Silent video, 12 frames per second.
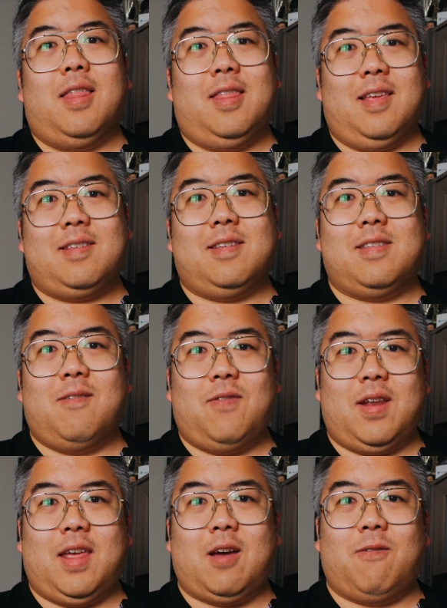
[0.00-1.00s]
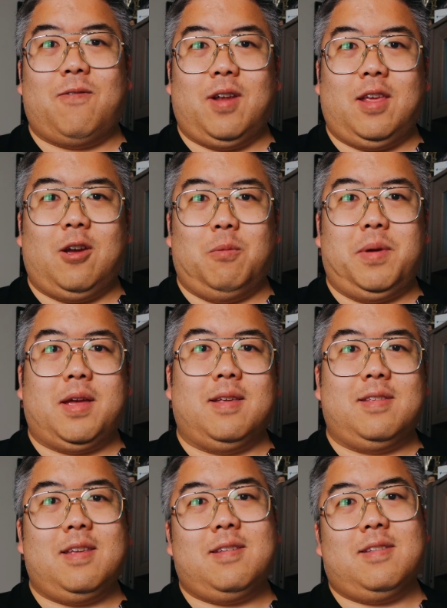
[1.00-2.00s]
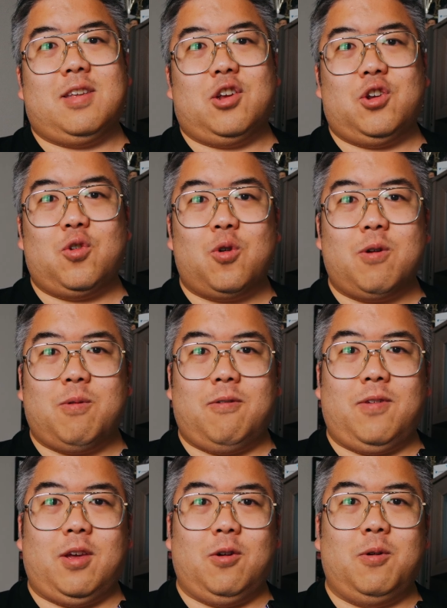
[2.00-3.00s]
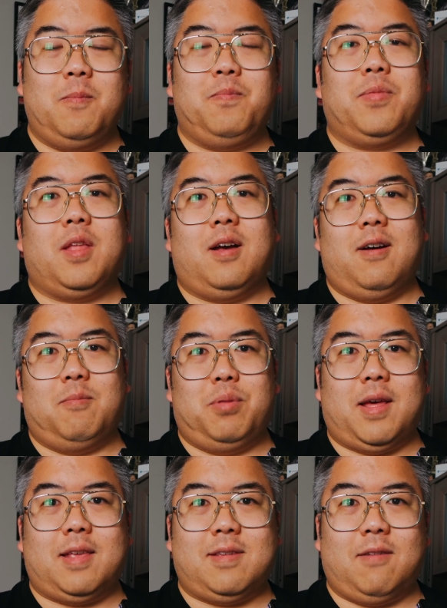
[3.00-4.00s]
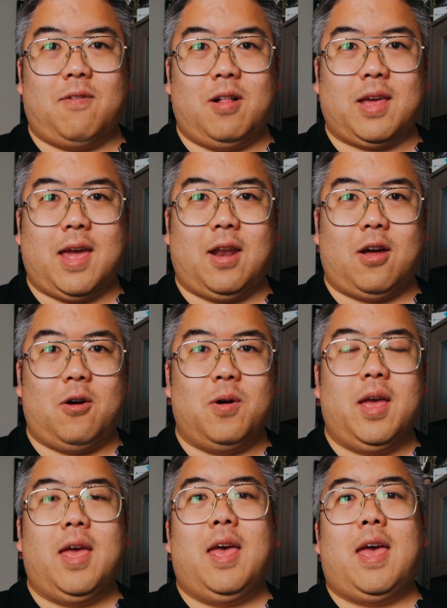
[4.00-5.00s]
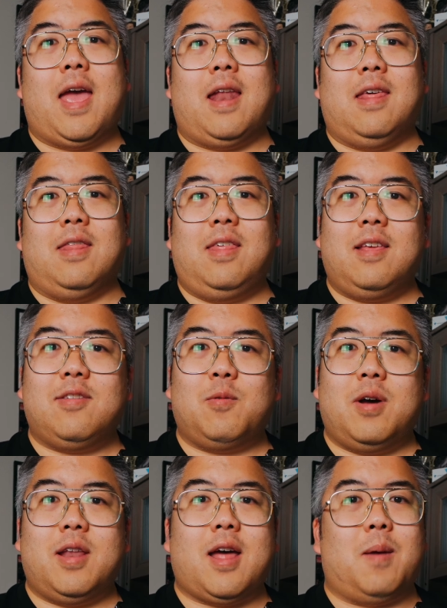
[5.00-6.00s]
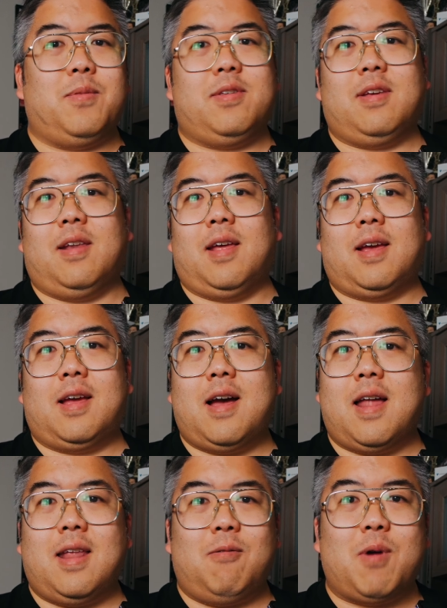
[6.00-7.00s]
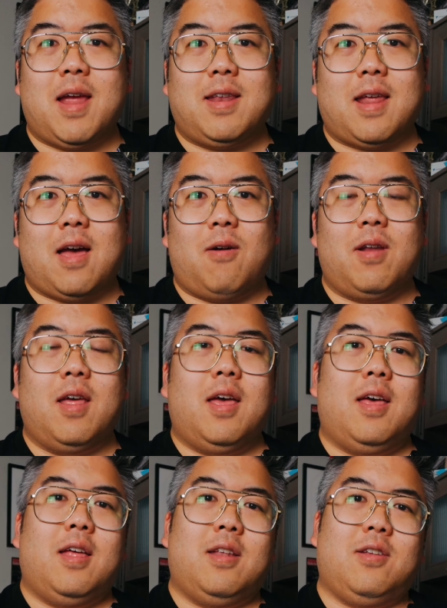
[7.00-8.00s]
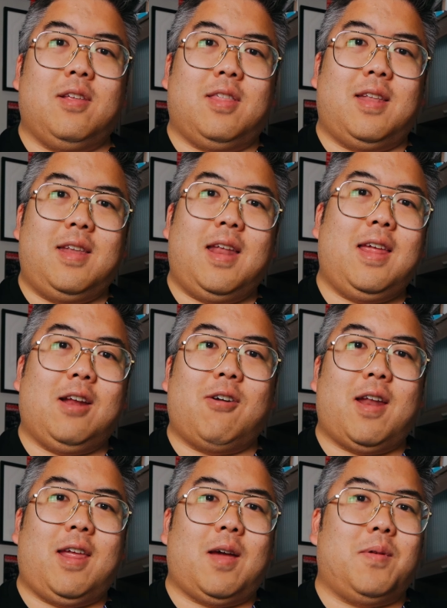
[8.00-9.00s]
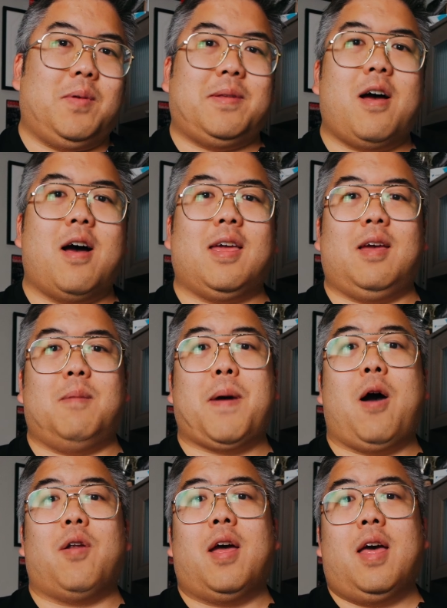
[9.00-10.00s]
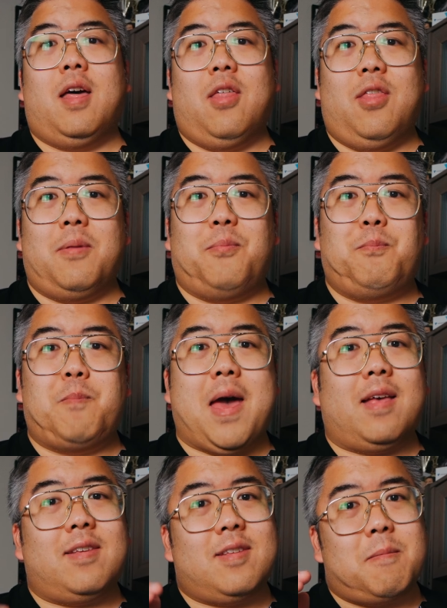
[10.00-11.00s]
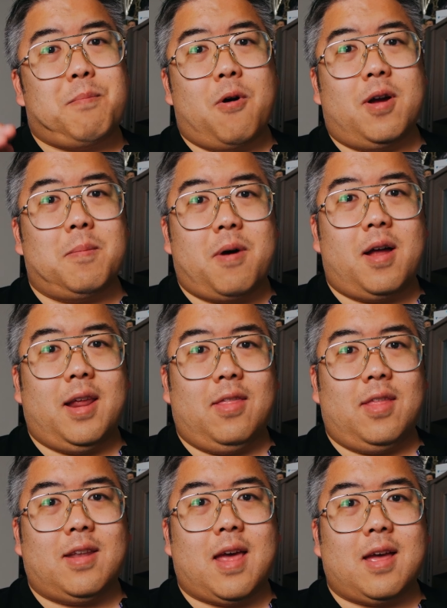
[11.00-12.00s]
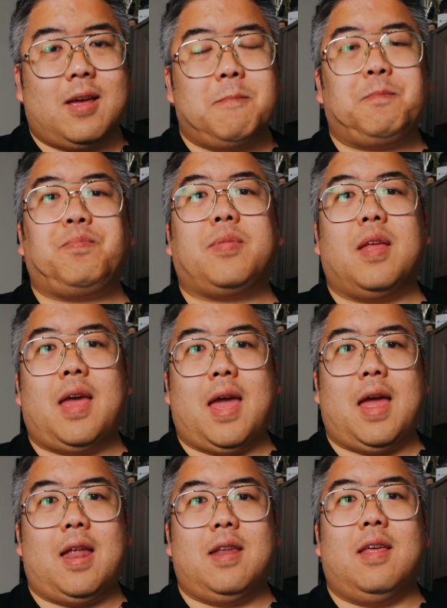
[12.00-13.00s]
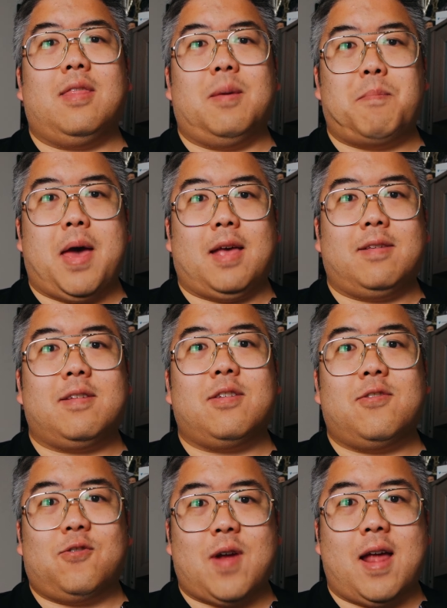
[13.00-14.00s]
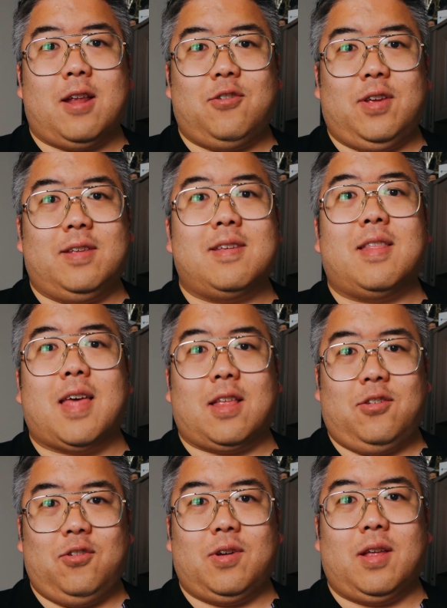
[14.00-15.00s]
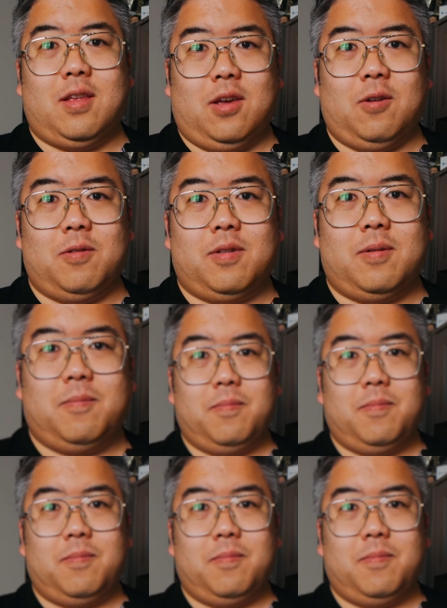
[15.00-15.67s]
this is the video for you, because this is the short review of Blazing Volcano, and in this one I'm just going to cut it right down to the nitty-gritty. I'm going to be talking about the best Pokemon in the deck and the best strategies that you can use.